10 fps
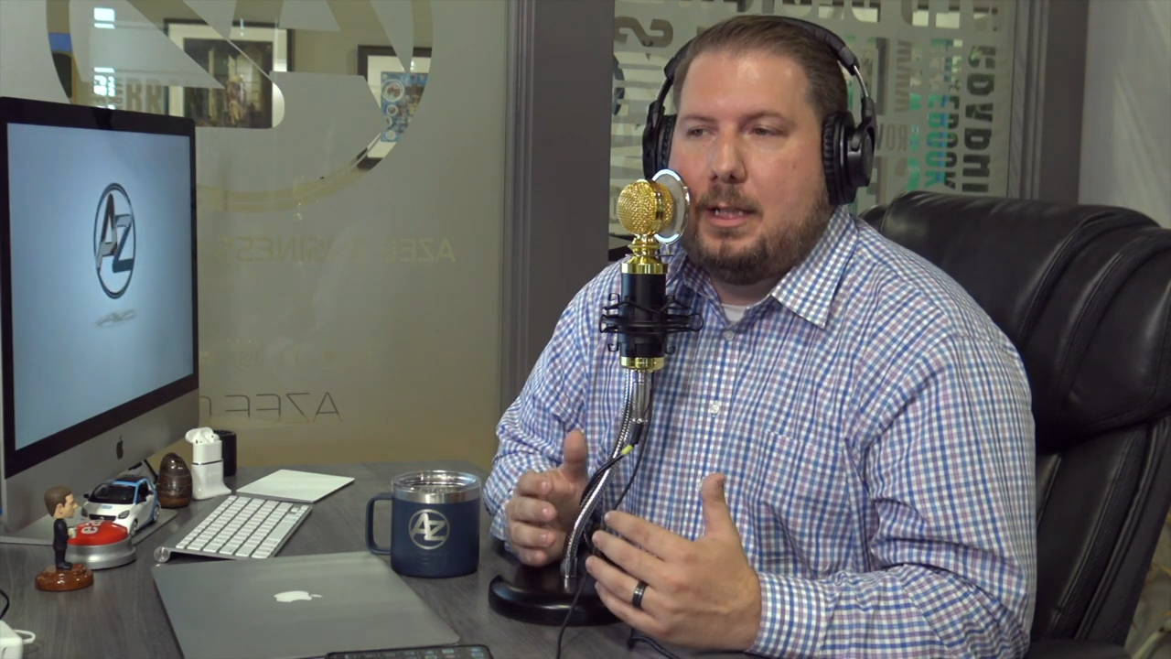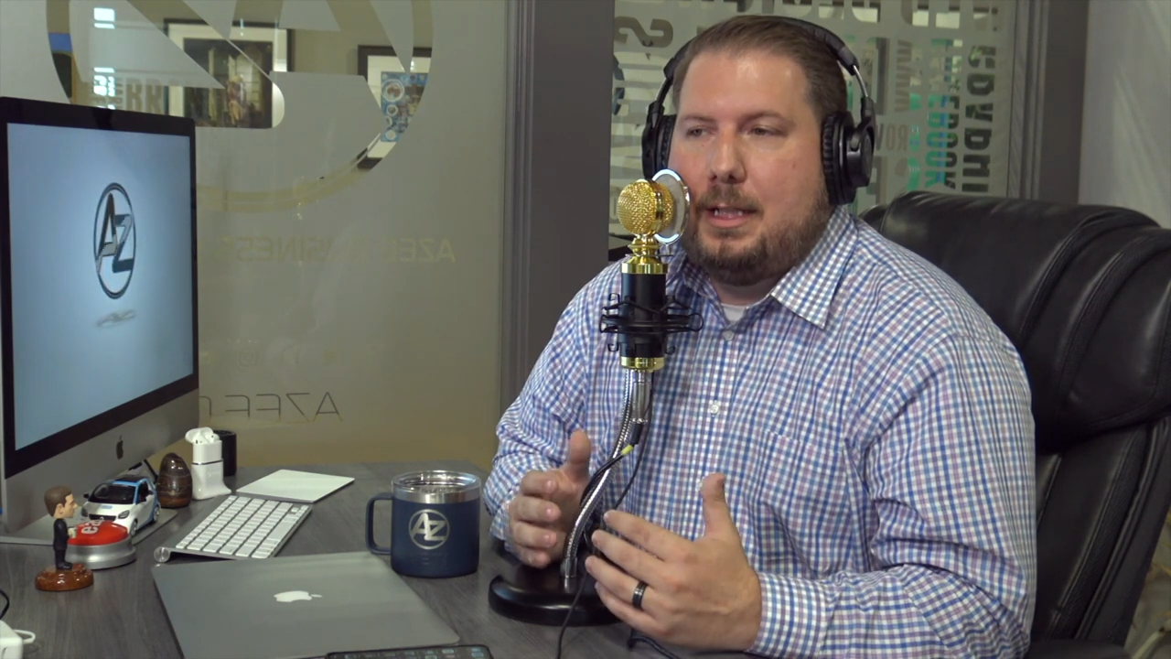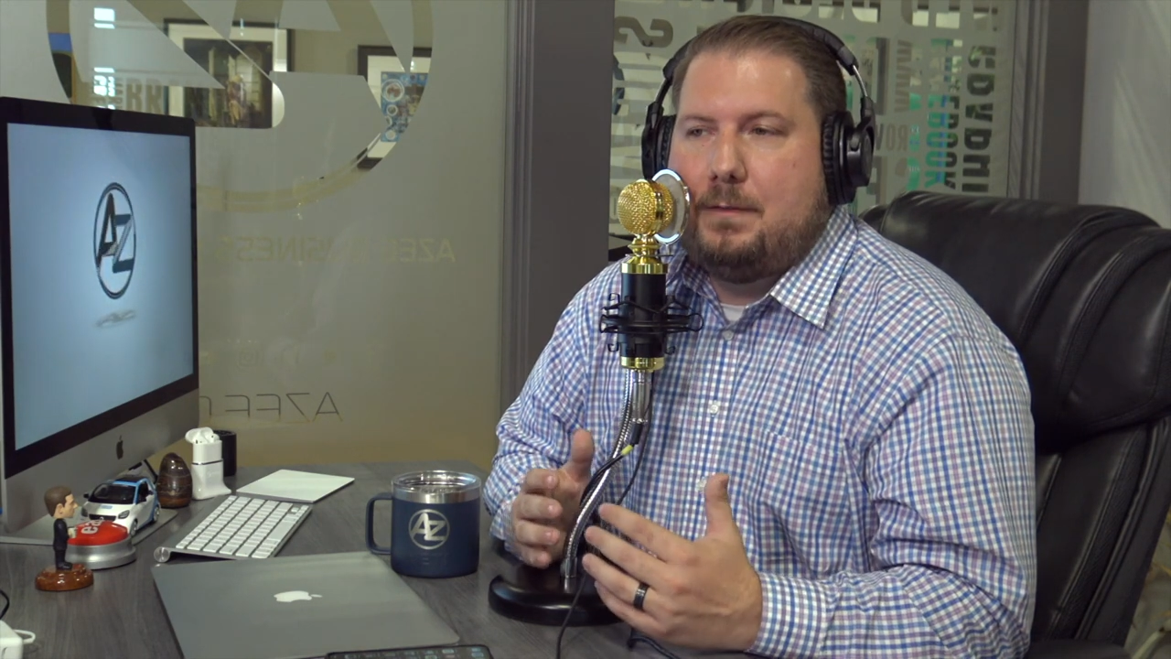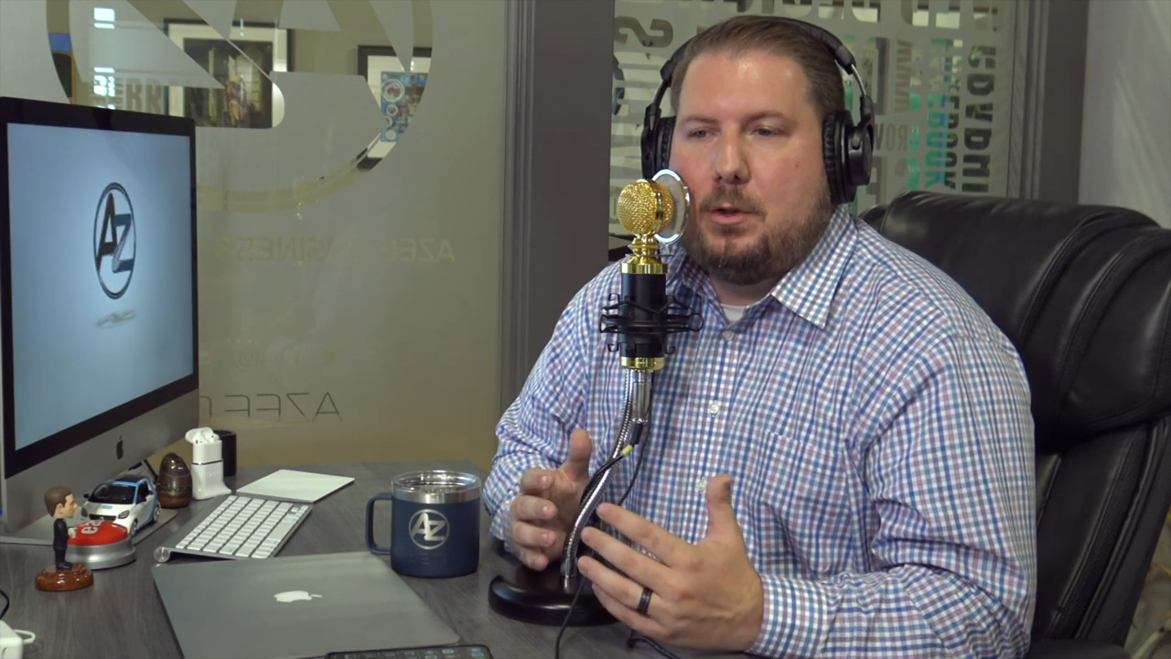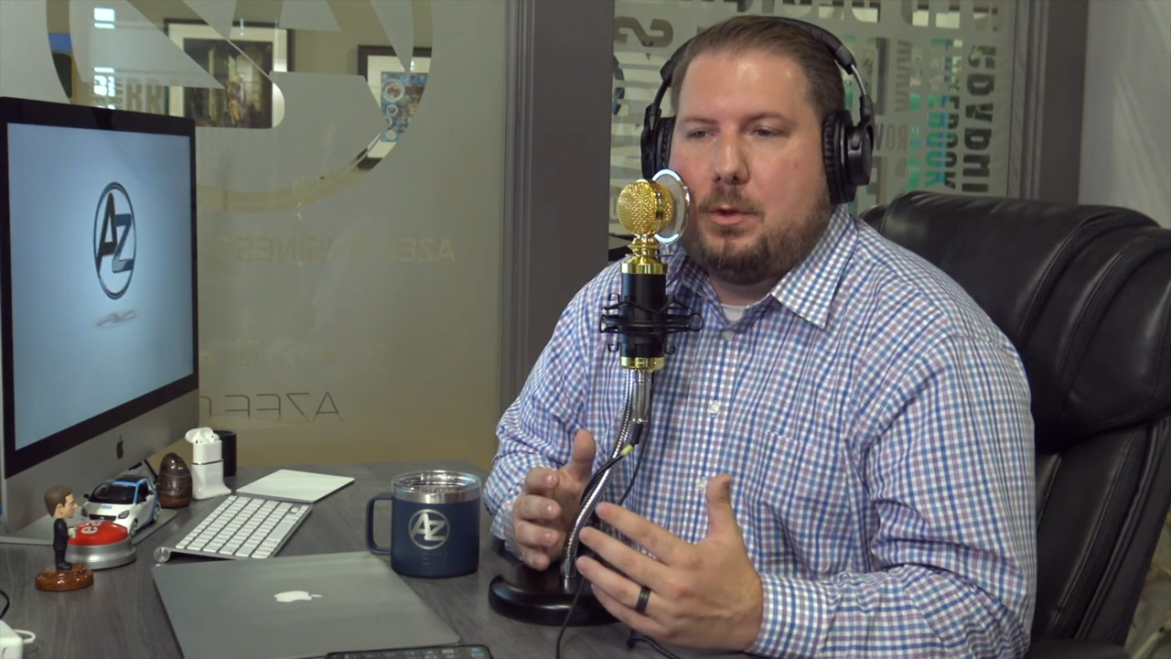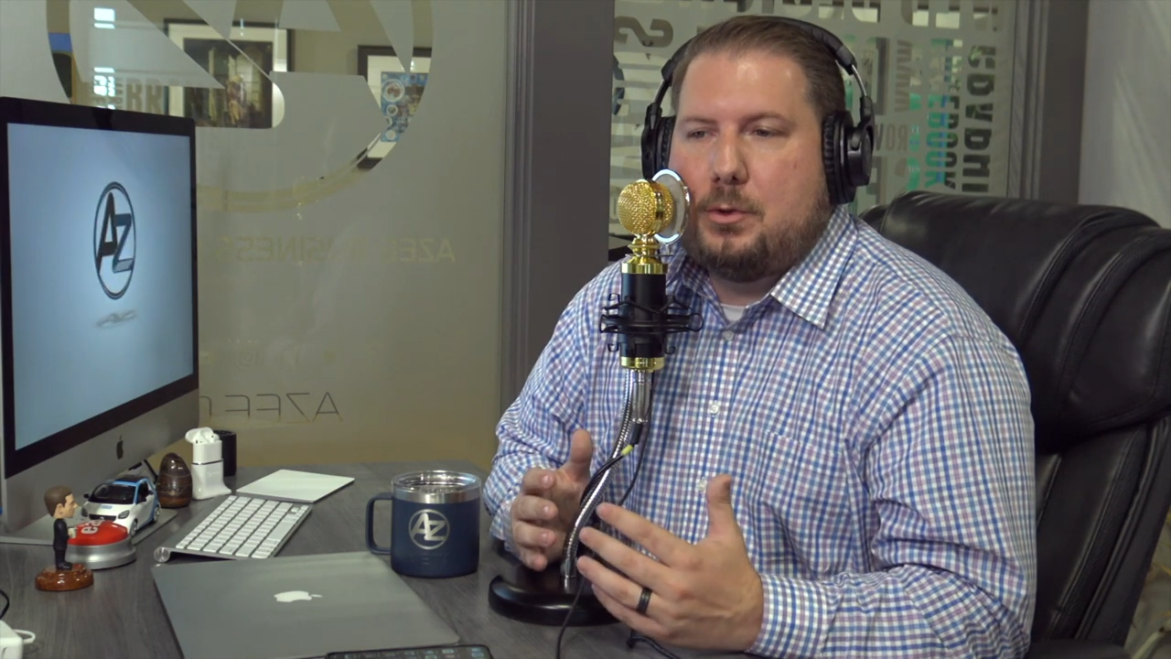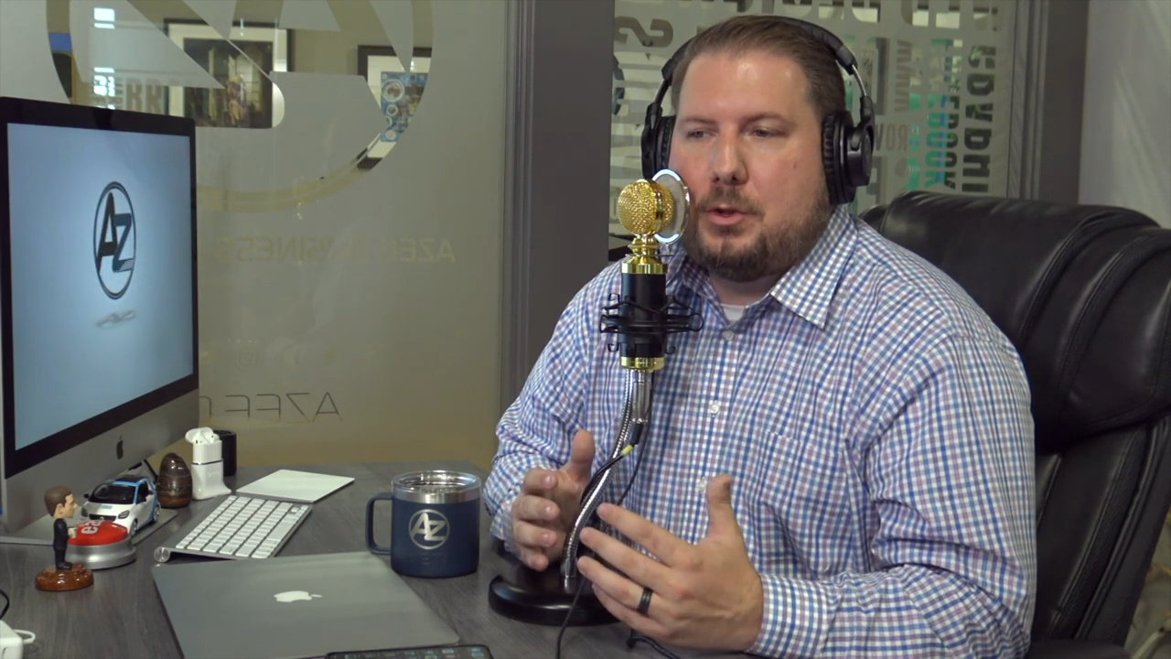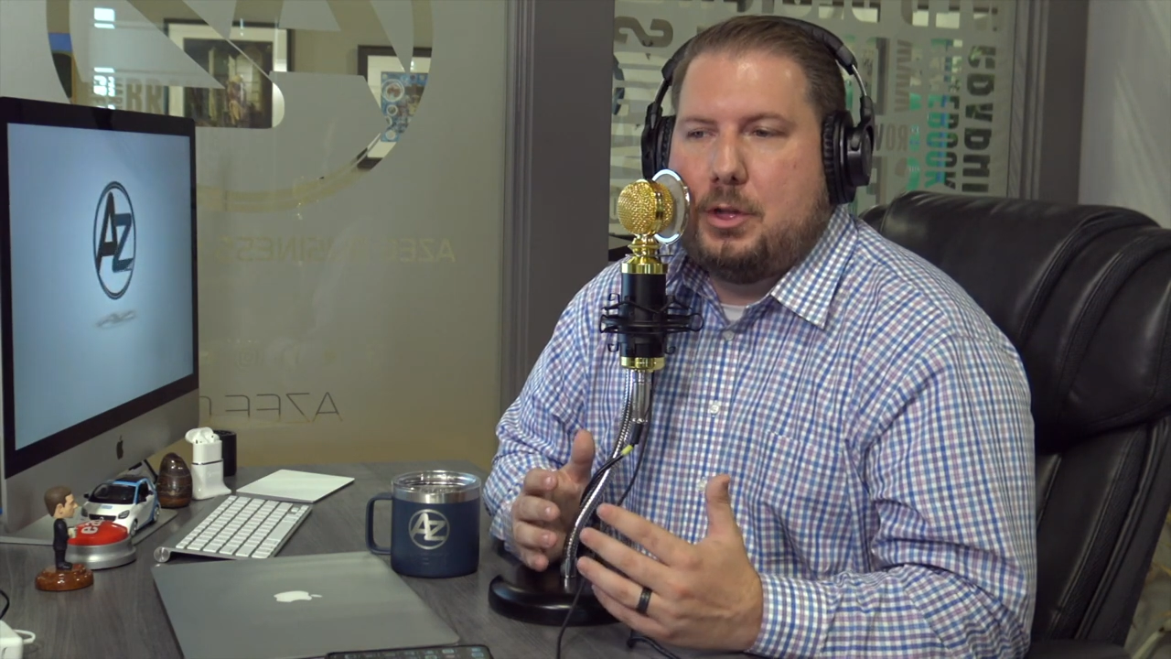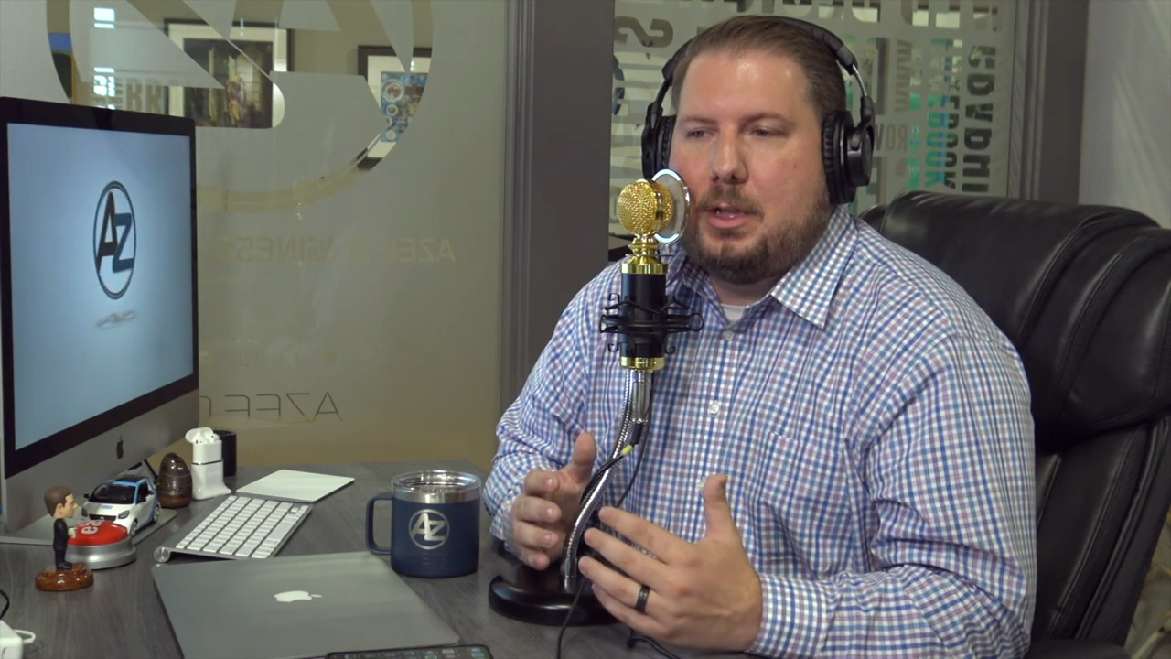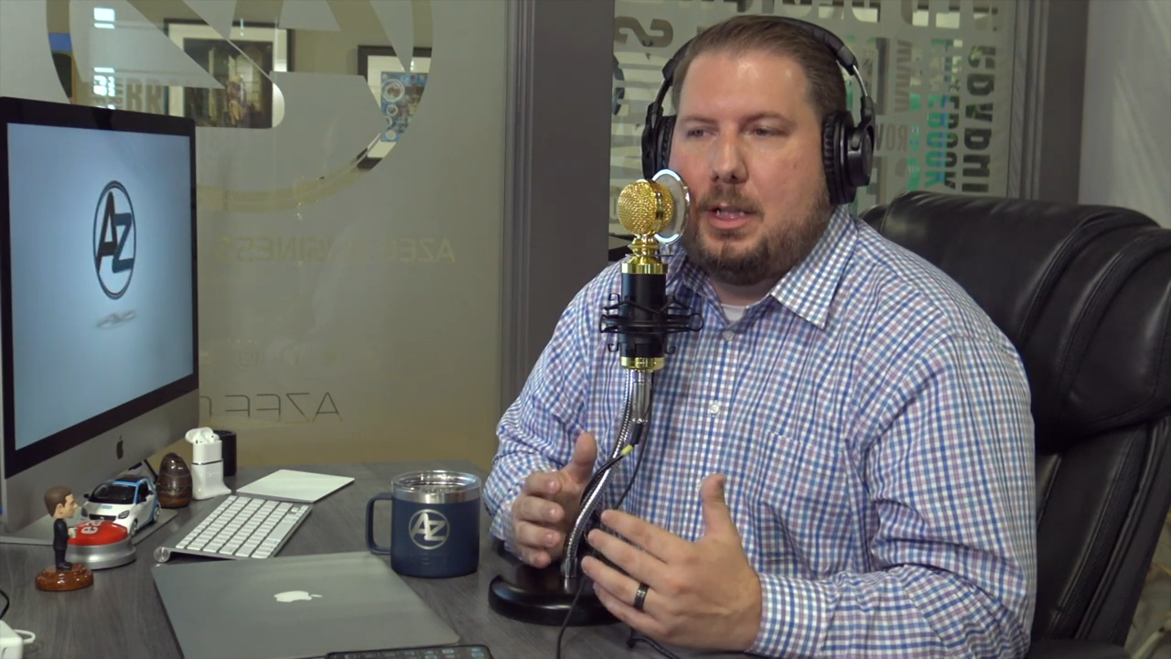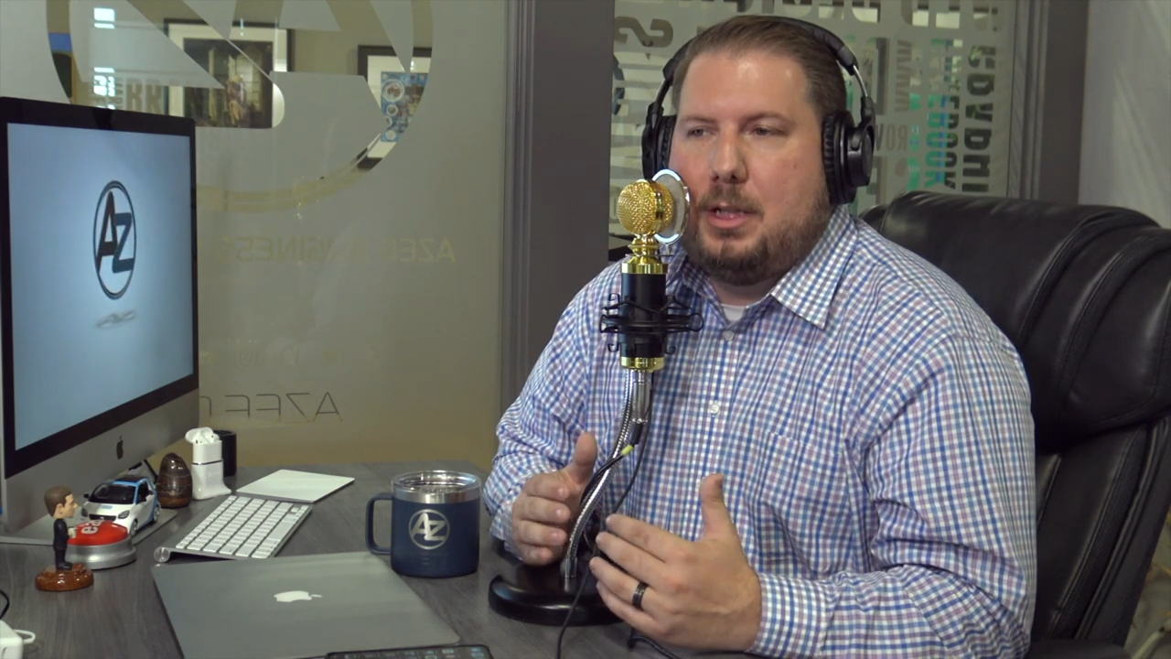even though those are good,